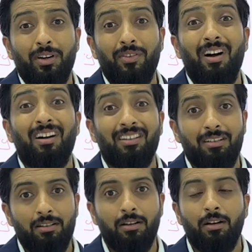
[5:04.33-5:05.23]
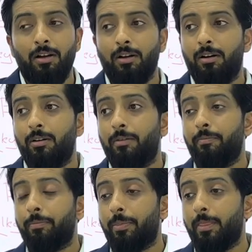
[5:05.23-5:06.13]
Iraq.
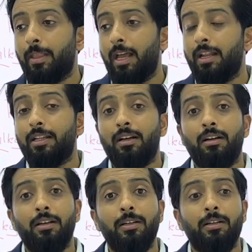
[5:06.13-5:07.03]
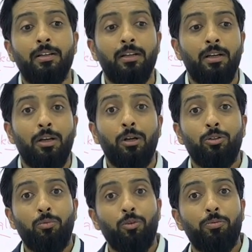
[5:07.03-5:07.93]
Um, and they're like,
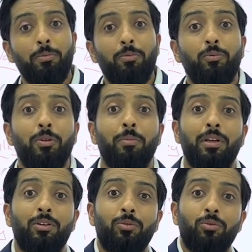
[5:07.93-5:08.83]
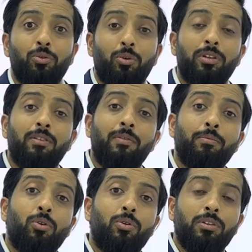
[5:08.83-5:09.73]
so most people move their money to Jordan and from
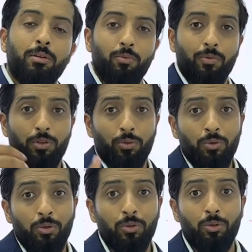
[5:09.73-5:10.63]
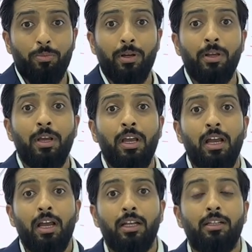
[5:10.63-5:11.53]
Jordan they move it to Dubai.
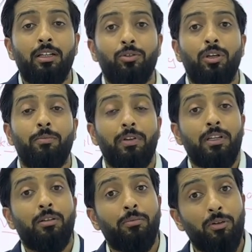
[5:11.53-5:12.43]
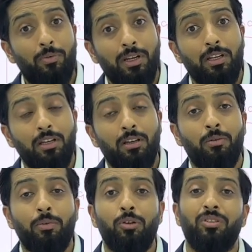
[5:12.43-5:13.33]
And they're like, so hey, we need something ready.
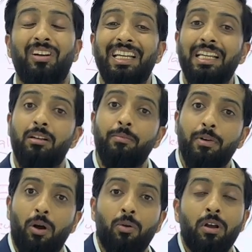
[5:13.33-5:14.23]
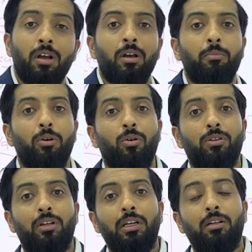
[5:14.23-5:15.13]
We need to start income now
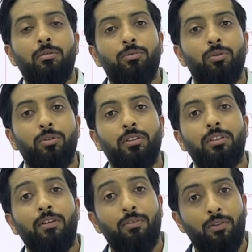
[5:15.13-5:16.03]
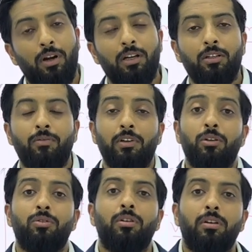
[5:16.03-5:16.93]
because our income sources have crashed. We need
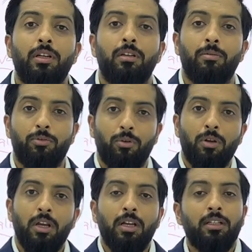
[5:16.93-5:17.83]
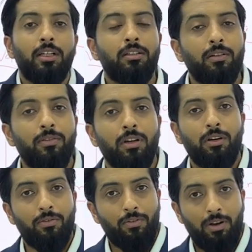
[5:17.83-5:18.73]
to start income. So that's a different
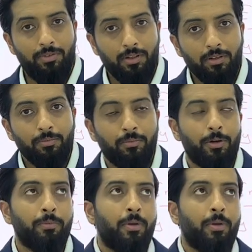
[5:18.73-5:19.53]
kind of traffic. Hmm?